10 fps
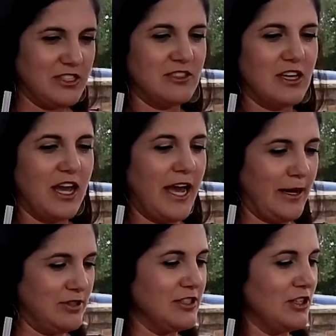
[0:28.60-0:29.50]
This is
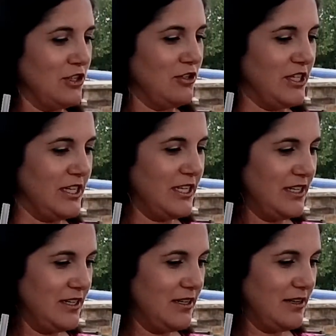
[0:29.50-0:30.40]

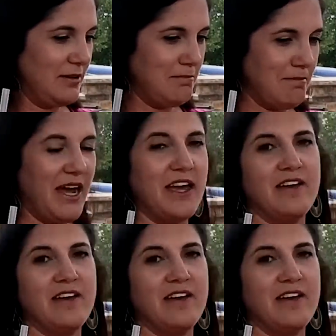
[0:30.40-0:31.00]
absolutely my